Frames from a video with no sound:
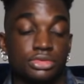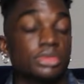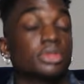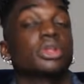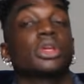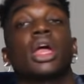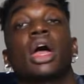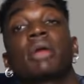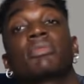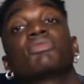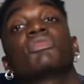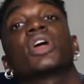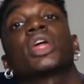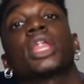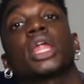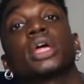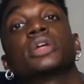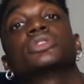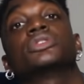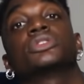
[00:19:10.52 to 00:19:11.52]
Yeah, I'm
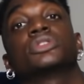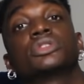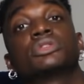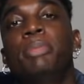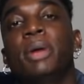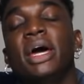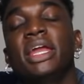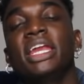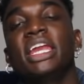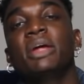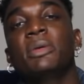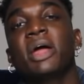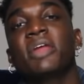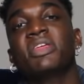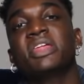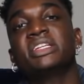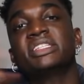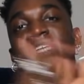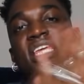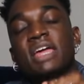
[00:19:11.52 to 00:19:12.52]
finished. But anyway,
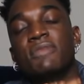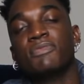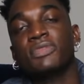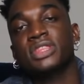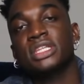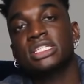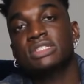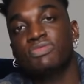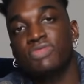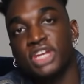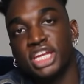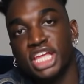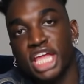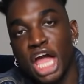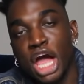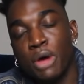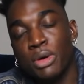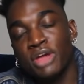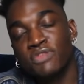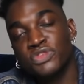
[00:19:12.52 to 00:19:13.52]
that is it for this
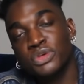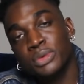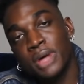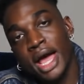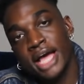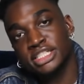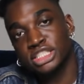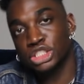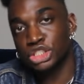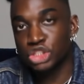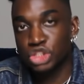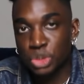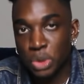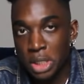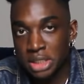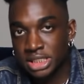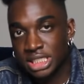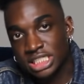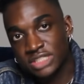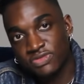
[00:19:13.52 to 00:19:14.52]
video. If you guys
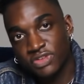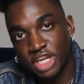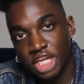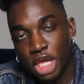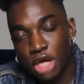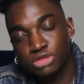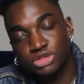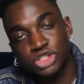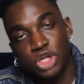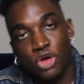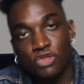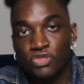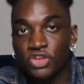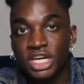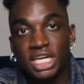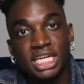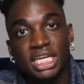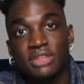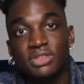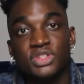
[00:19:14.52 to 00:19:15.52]
enjoyed this video, don't
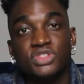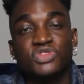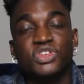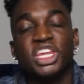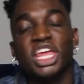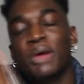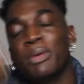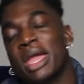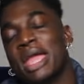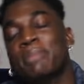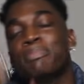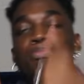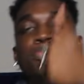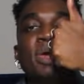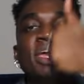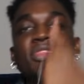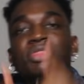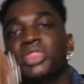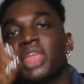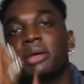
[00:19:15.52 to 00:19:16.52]
forget to give this video a
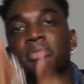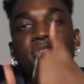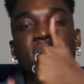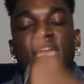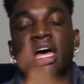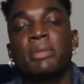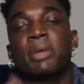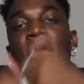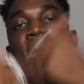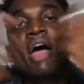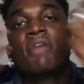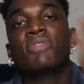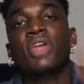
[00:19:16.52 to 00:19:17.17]
big thumbs up.